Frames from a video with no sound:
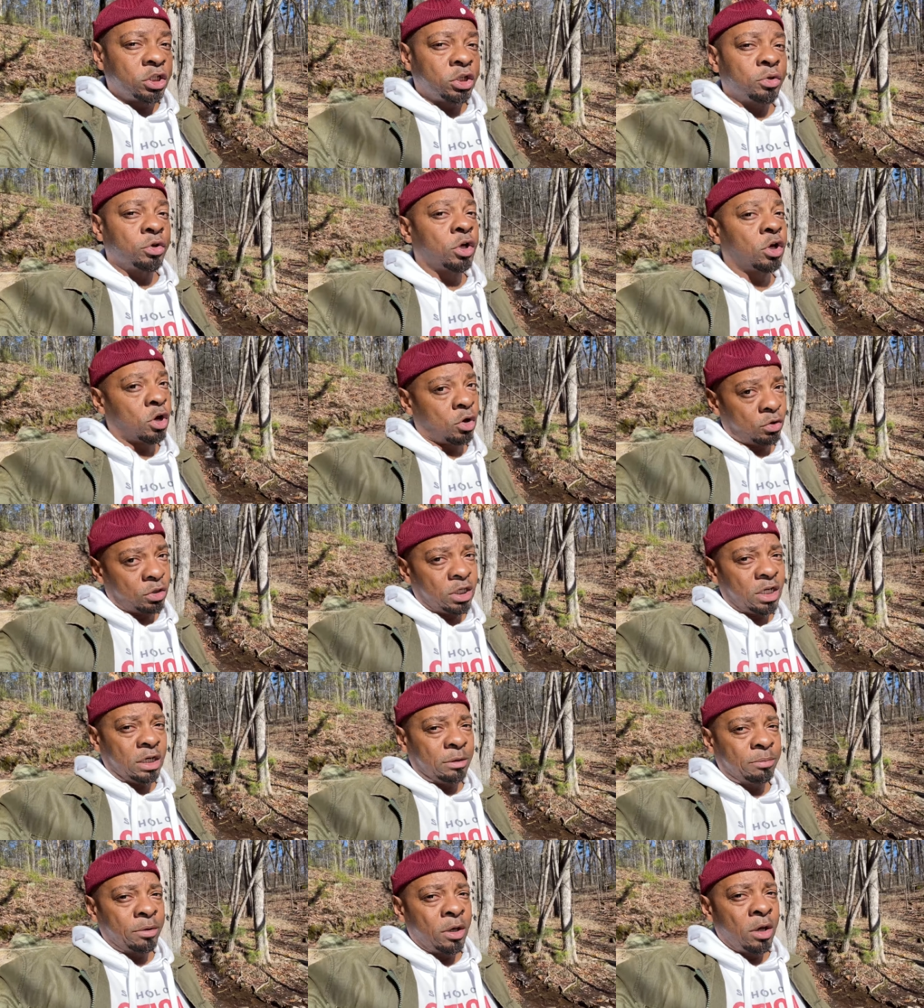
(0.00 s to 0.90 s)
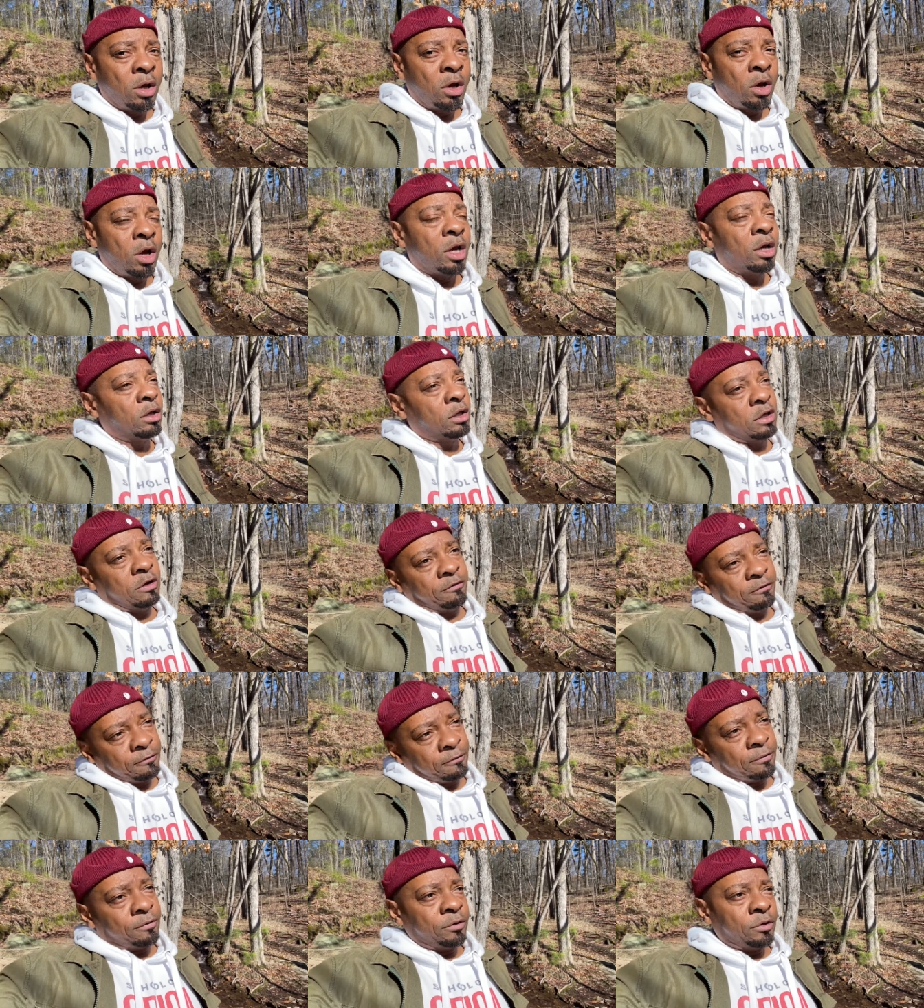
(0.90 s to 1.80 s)
you to go deep
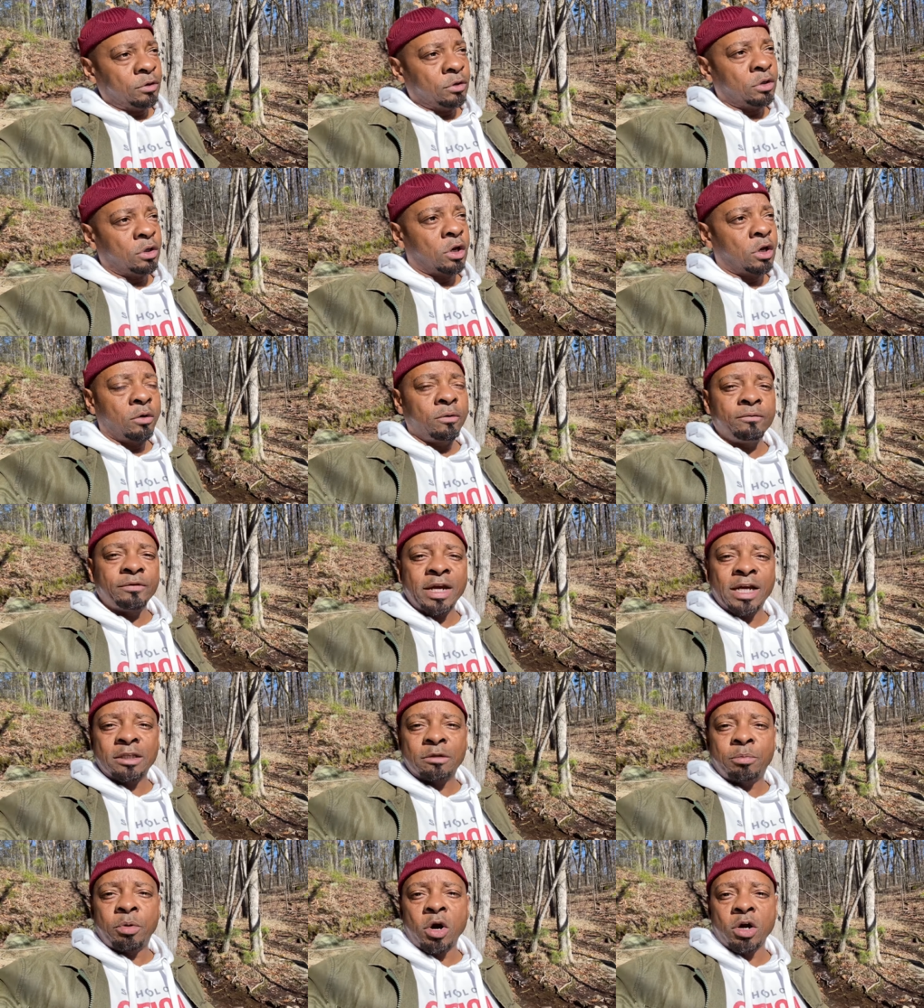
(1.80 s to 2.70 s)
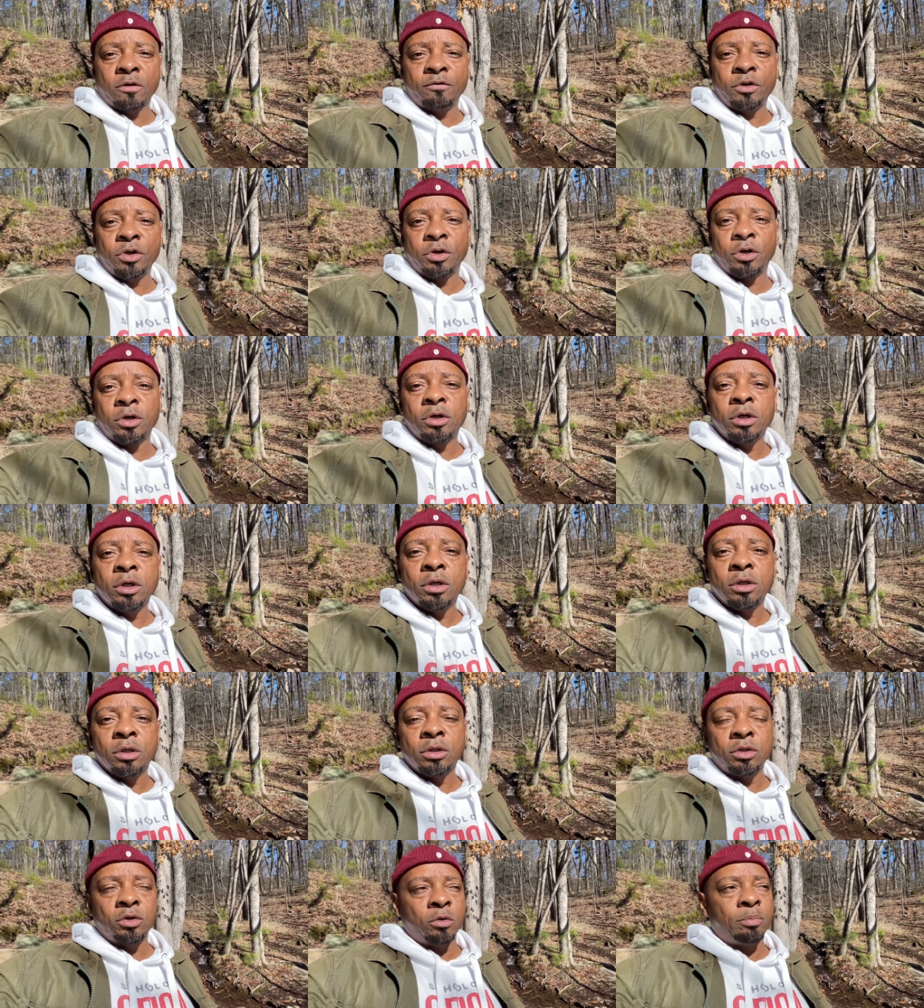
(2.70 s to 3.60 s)
if, you know, that's part of your,
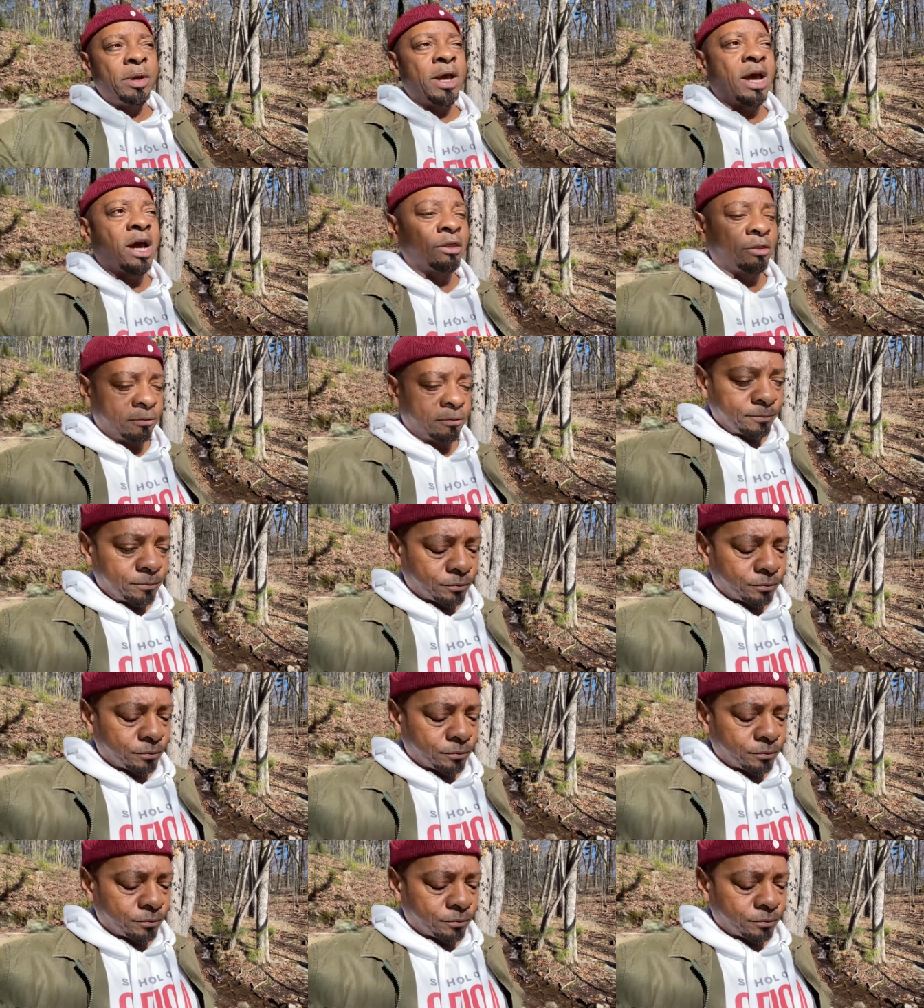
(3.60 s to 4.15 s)
your path.